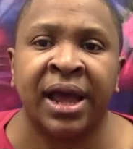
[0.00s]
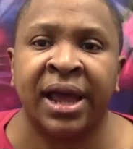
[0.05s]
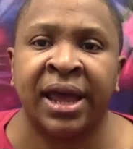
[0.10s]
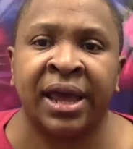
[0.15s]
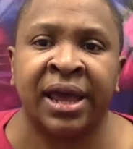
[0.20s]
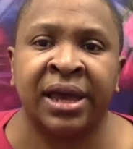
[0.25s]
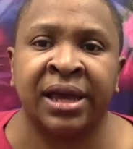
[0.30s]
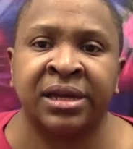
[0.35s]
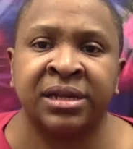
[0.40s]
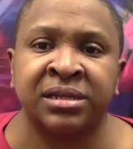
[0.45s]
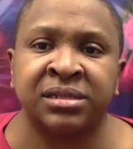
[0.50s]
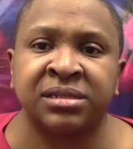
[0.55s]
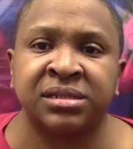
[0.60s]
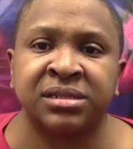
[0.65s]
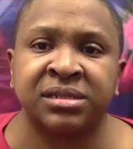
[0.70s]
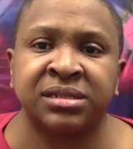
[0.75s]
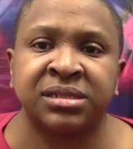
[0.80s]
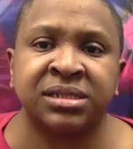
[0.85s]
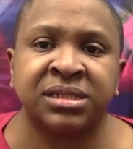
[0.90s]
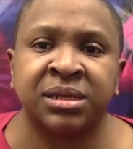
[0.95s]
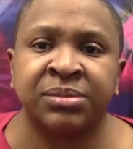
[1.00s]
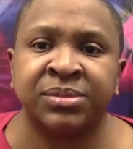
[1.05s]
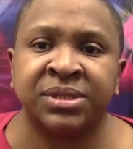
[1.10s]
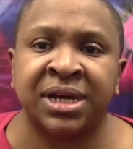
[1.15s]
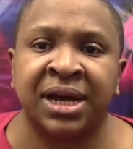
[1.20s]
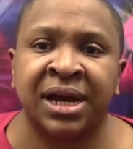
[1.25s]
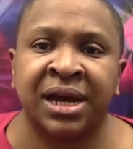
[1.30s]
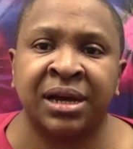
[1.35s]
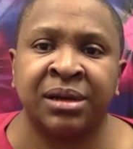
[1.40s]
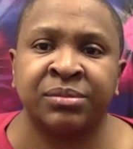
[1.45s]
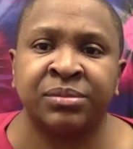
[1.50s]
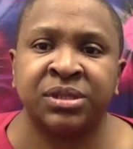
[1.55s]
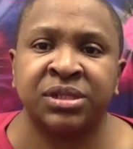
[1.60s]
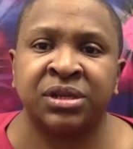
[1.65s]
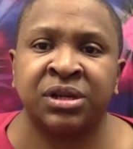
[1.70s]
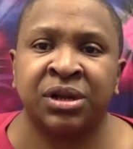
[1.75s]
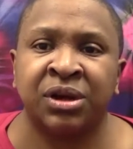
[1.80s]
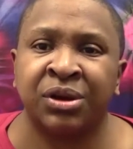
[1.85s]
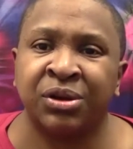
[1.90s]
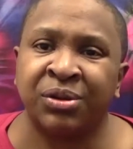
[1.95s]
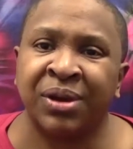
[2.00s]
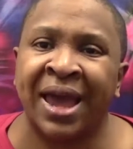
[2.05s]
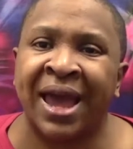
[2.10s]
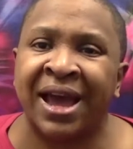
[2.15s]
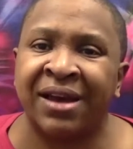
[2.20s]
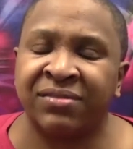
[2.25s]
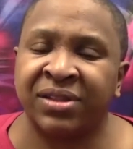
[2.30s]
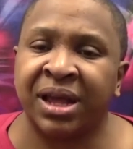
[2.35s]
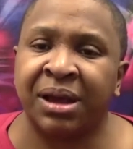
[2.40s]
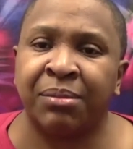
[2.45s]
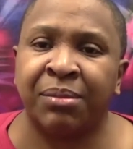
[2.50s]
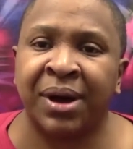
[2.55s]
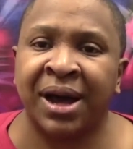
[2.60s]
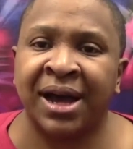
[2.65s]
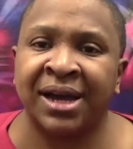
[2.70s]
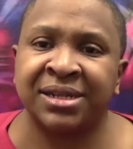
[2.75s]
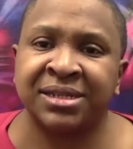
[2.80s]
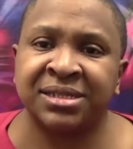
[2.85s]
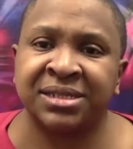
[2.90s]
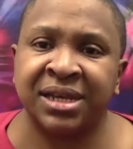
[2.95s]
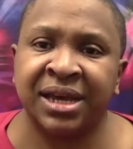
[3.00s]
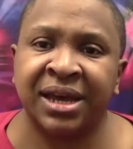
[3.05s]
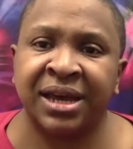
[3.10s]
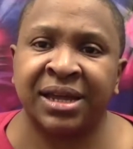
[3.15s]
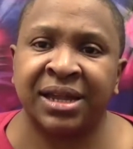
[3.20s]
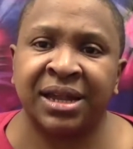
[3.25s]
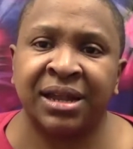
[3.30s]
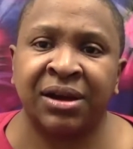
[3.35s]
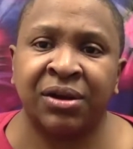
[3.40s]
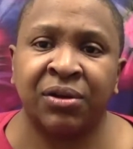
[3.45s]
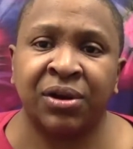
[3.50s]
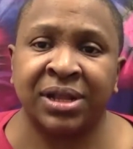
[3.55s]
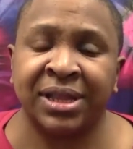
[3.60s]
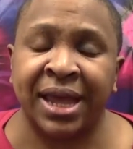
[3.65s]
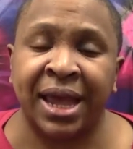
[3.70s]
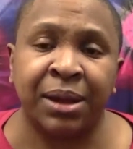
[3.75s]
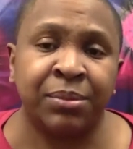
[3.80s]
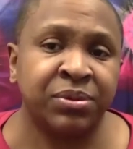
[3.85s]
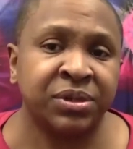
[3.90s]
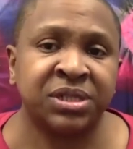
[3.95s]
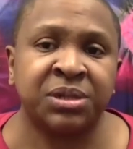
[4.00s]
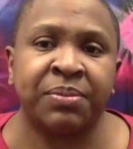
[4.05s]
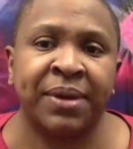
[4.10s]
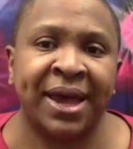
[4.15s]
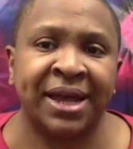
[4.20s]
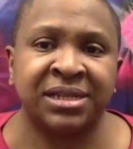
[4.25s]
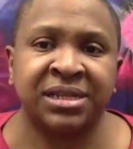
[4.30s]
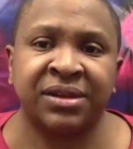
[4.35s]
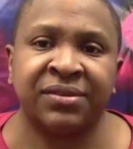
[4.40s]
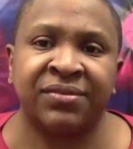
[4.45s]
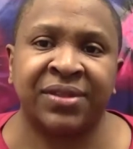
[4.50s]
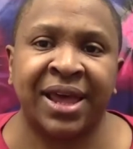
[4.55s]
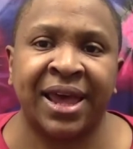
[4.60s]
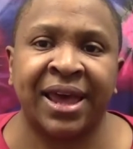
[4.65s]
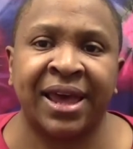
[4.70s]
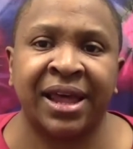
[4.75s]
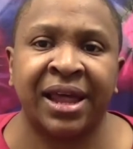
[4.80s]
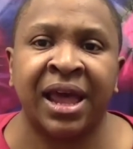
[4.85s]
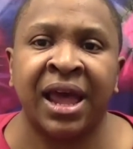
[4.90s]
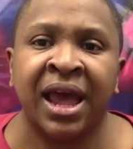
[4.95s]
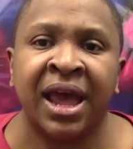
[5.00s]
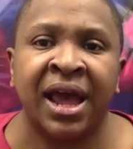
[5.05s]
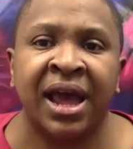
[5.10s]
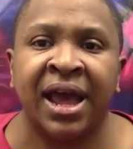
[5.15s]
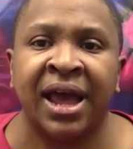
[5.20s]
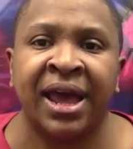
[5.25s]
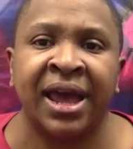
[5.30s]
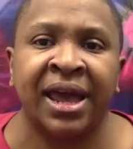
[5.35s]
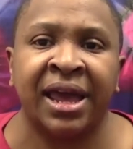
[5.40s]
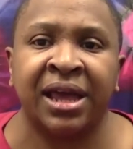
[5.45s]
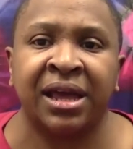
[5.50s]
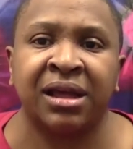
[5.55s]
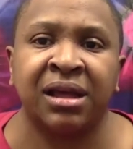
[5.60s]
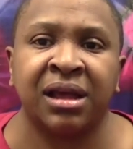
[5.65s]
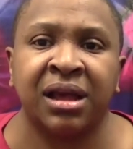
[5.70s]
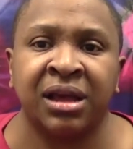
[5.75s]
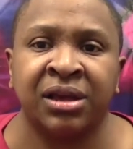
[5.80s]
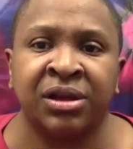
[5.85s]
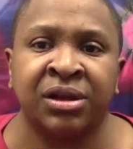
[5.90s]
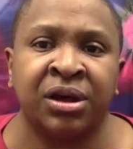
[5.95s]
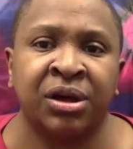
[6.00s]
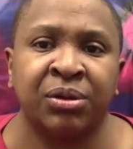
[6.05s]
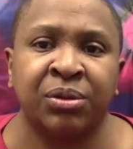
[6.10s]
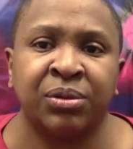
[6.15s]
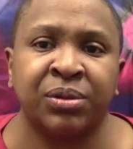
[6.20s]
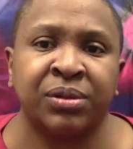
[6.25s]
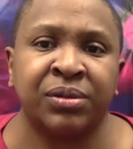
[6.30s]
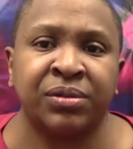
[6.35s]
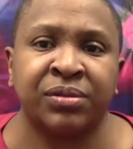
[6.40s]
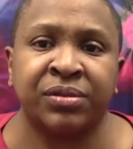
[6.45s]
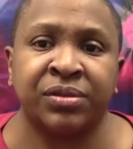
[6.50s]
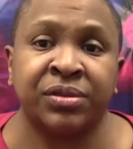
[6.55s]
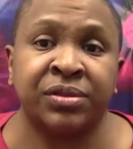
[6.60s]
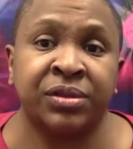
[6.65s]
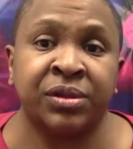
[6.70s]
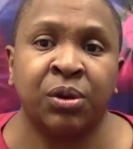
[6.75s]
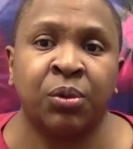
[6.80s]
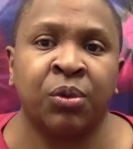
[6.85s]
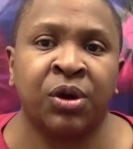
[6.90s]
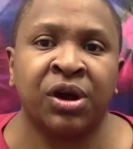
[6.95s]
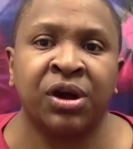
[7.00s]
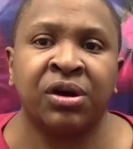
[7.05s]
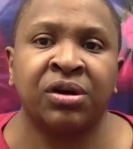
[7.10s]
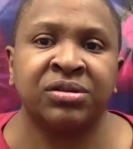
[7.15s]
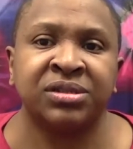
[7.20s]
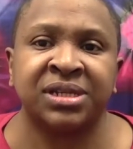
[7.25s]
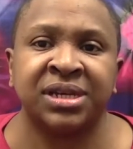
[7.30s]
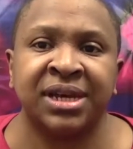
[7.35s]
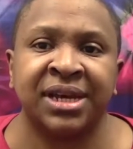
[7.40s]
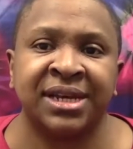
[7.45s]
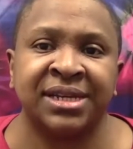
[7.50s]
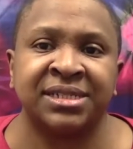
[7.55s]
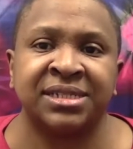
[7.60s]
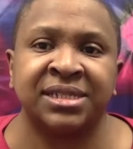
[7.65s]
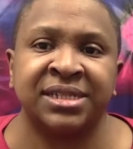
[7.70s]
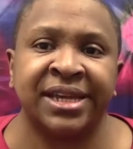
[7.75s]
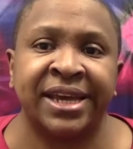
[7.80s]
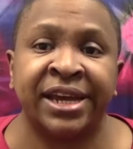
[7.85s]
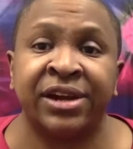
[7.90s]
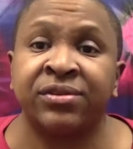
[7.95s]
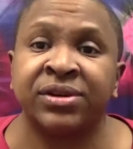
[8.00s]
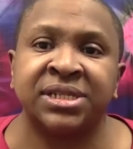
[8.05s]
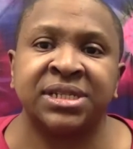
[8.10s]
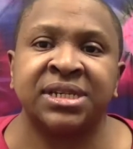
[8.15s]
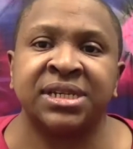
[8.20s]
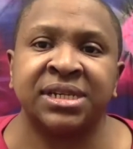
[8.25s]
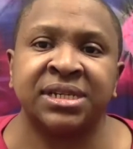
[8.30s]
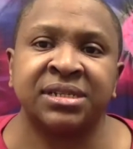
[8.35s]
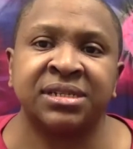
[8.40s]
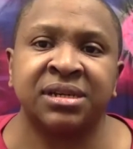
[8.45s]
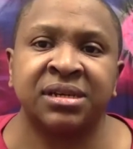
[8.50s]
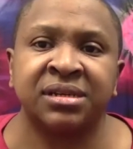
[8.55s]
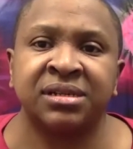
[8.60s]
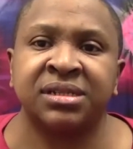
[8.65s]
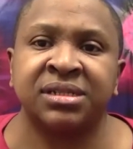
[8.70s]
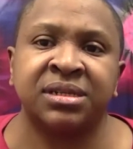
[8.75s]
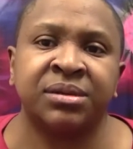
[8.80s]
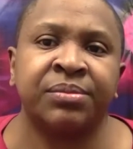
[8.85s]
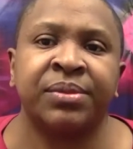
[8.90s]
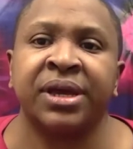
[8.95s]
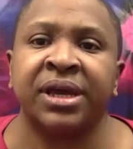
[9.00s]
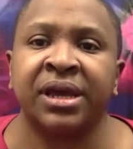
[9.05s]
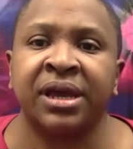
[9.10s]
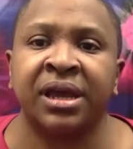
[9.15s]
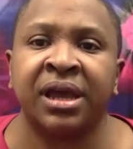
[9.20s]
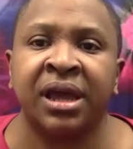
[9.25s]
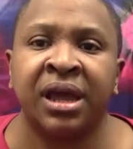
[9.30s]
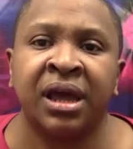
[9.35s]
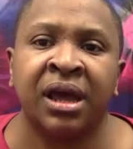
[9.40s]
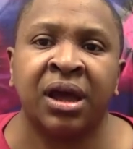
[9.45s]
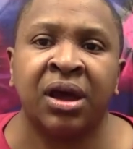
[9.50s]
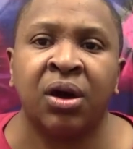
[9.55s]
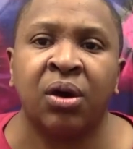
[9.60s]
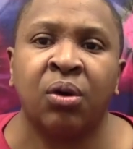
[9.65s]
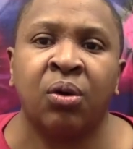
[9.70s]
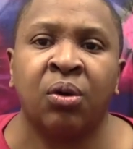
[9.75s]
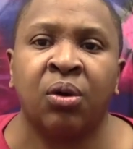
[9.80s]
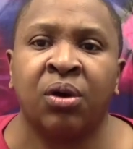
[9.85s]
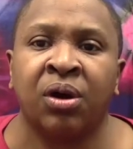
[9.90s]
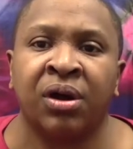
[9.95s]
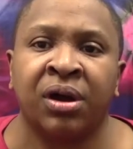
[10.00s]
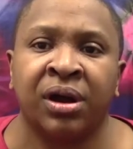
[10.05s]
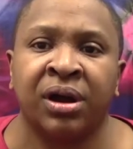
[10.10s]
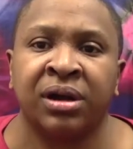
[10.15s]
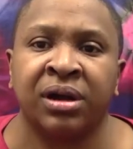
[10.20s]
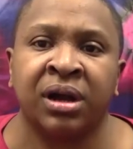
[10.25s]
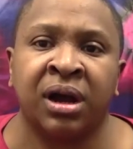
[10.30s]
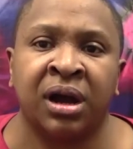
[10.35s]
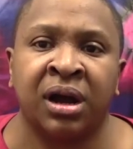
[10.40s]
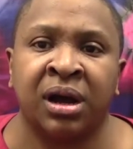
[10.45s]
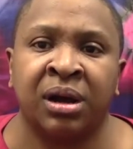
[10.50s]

And sometimes, you know, you have that mindset or that perspective that, hey, you know, the world is an irritant to me, or